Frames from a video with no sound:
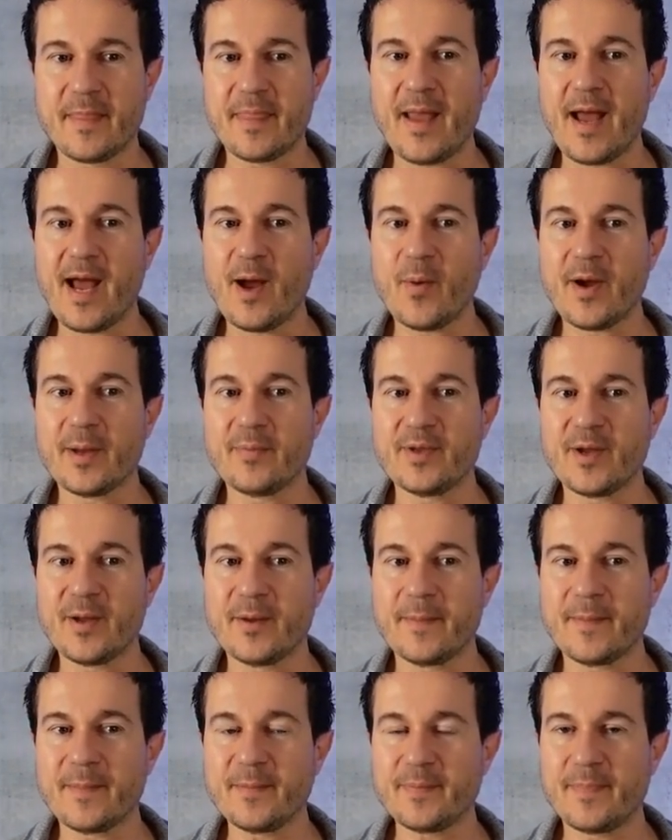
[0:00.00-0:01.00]
However,
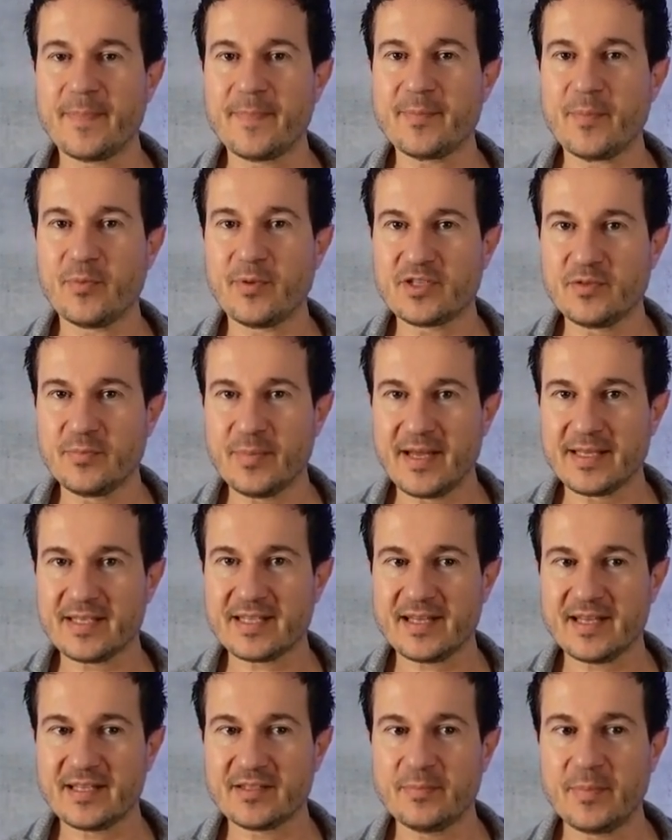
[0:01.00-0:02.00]

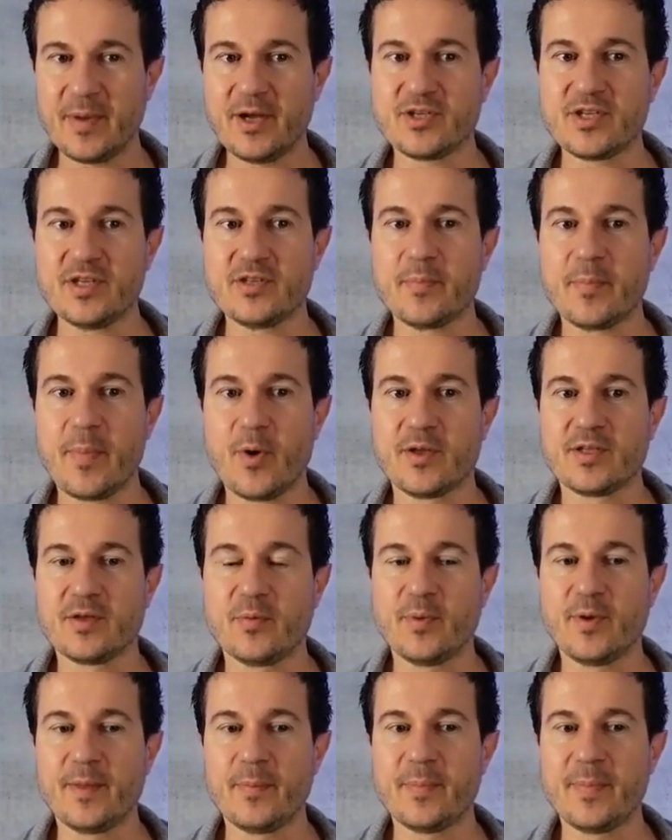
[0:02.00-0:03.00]
respecting as much as
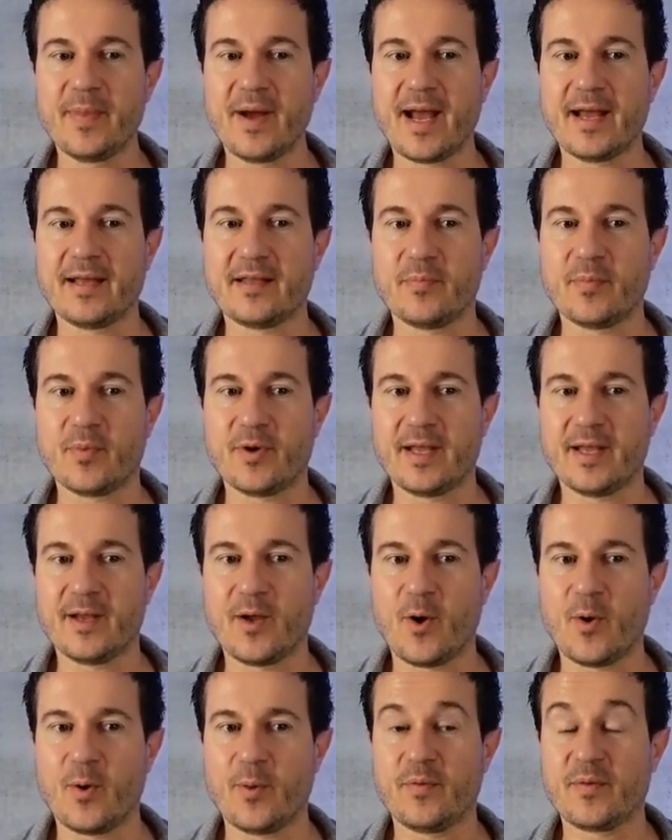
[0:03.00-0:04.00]
possible implies bringing
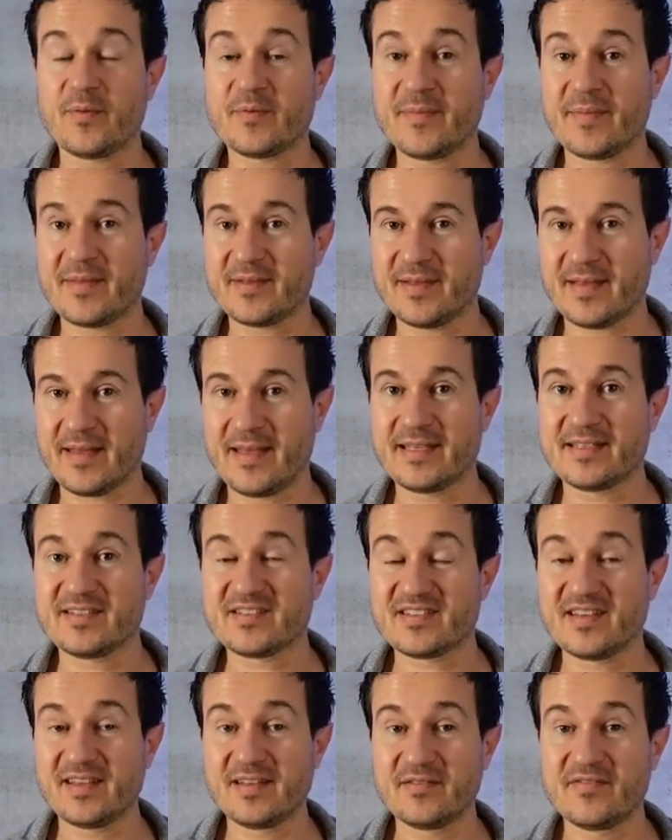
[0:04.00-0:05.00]
home. It
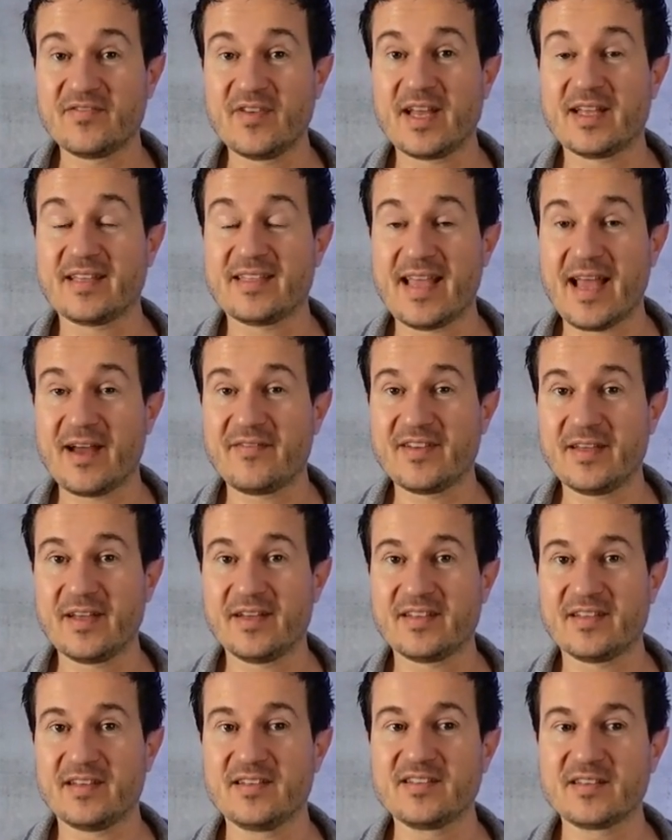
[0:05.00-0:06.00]
signifies having a
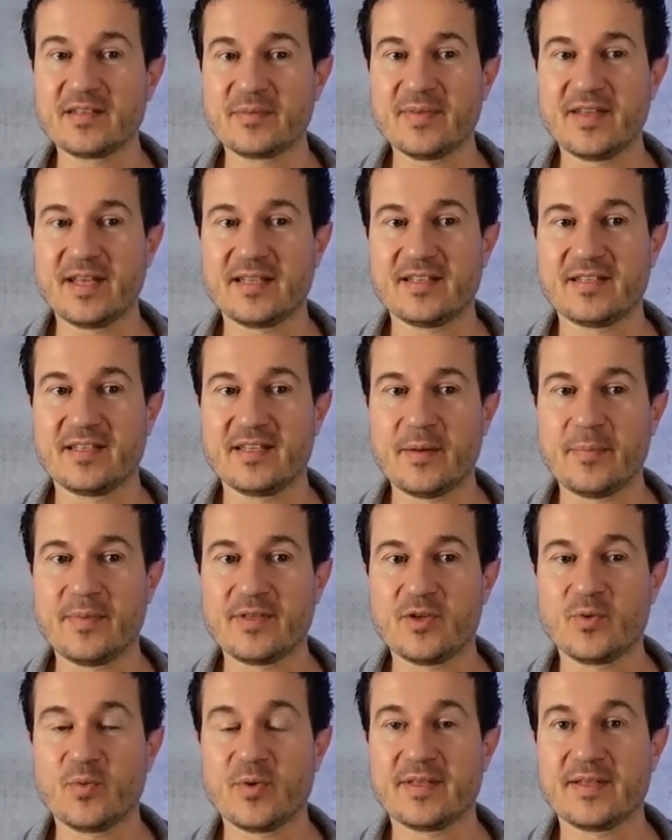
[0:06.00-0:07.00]
system that is
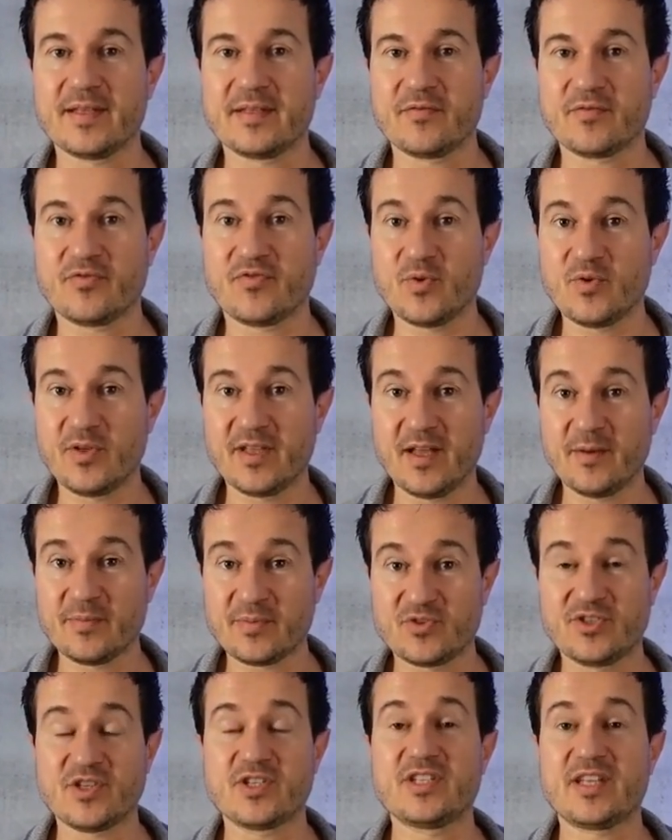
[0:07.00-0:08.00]
subsequently fully
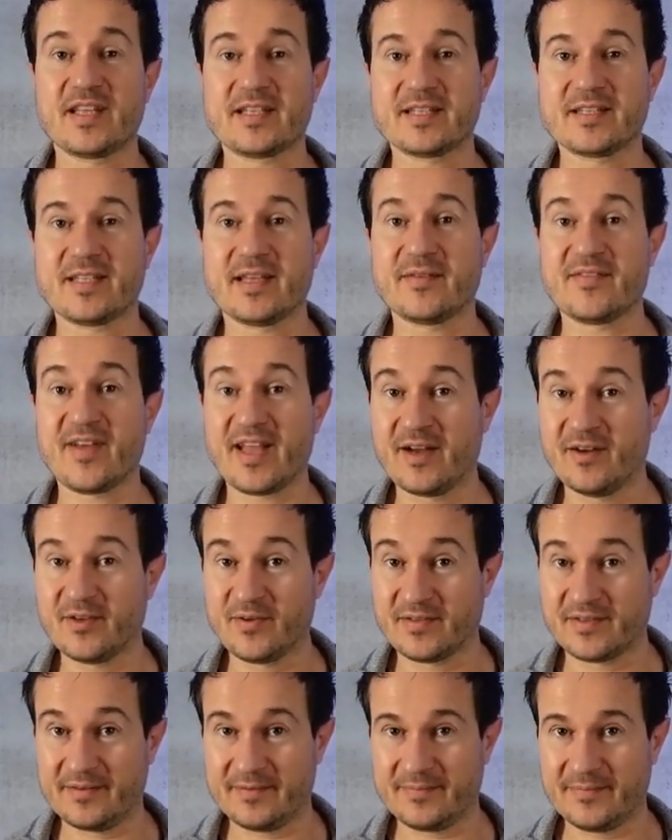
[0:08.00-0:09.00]
appreciated and
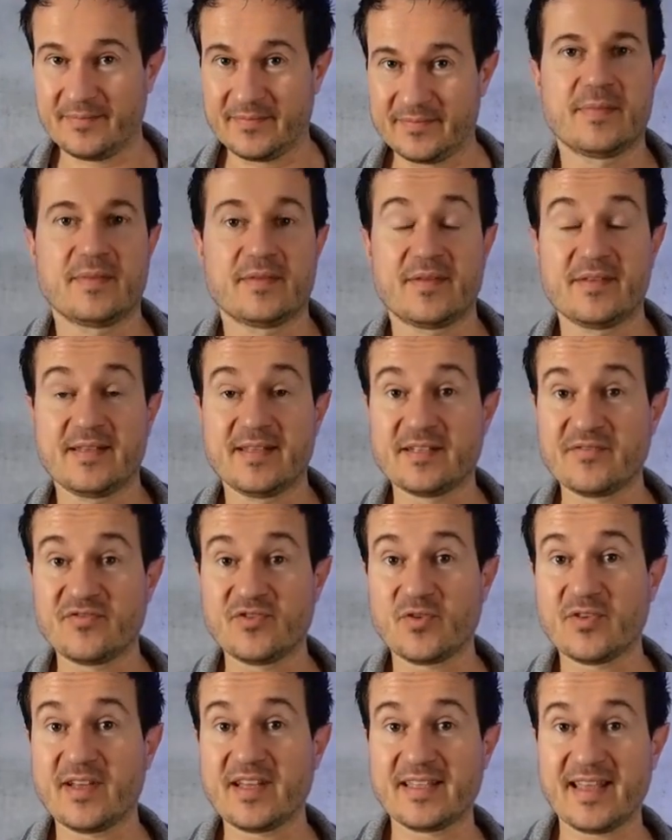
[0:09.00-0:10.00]
valued. If
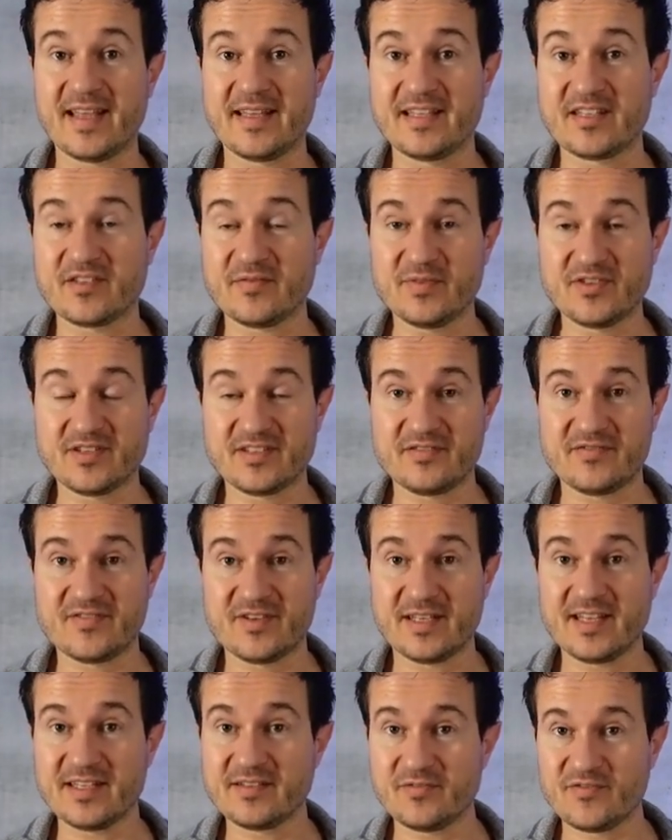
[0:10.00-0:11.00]
you need any
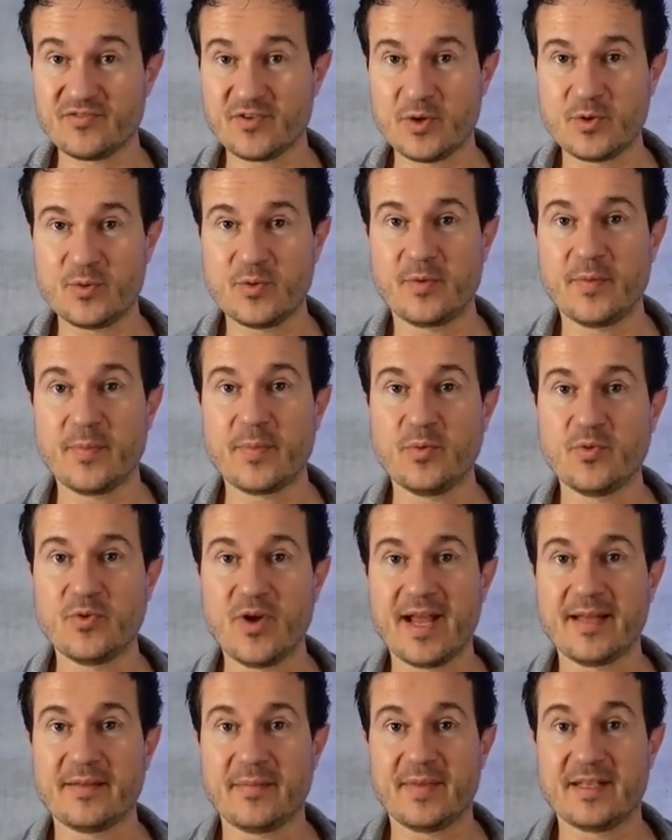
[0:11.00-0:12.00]
specific info,
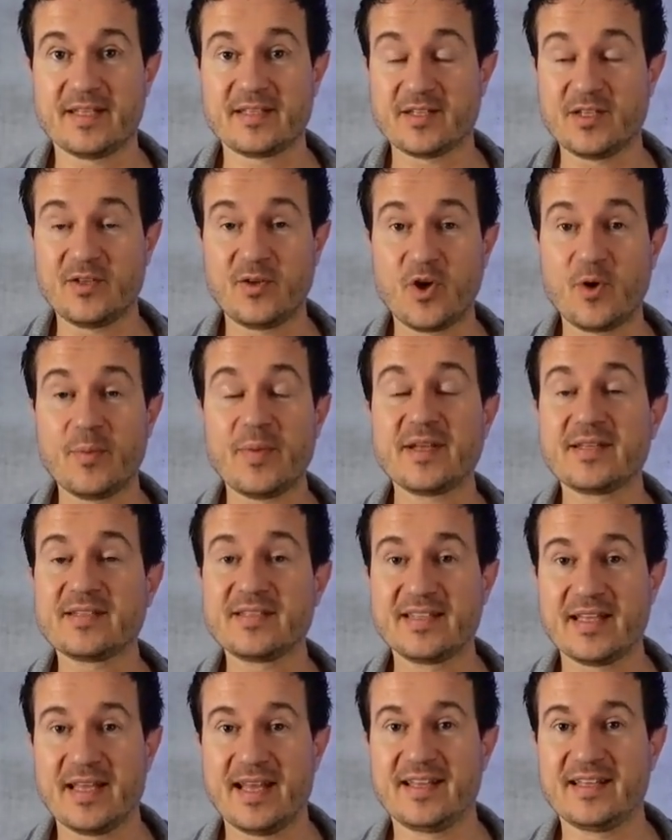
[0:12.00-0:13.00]
write me in the
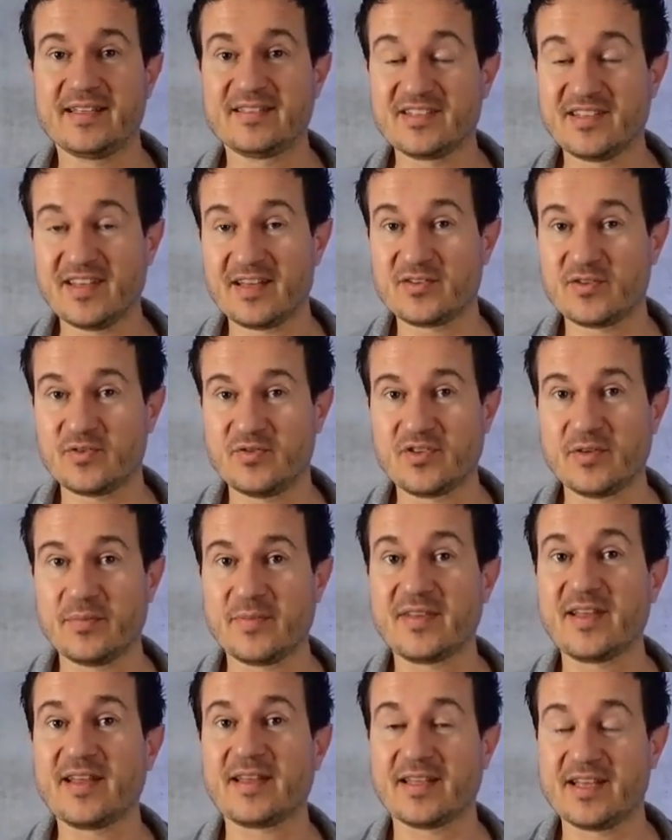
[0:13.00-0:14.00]
comments and I can send you some
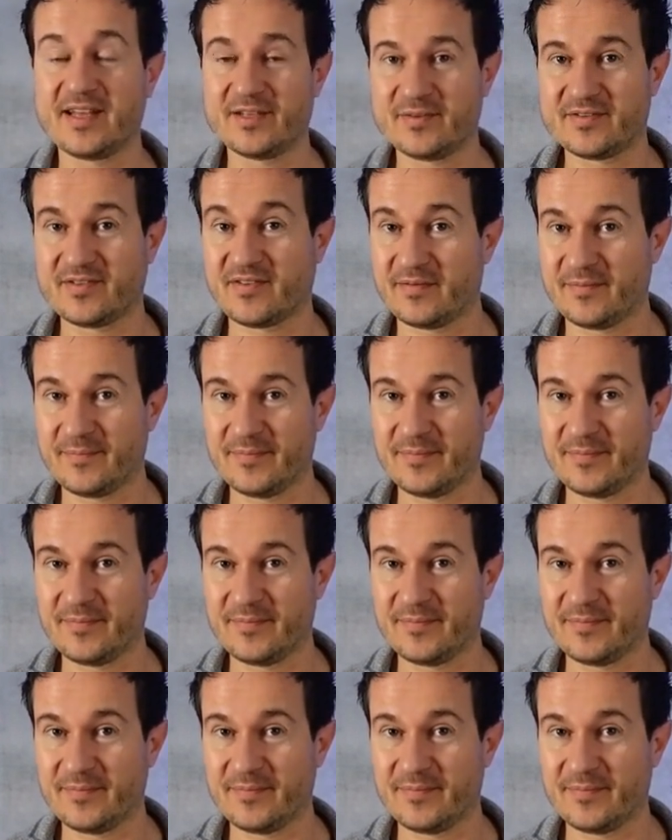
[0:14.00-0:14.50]
details.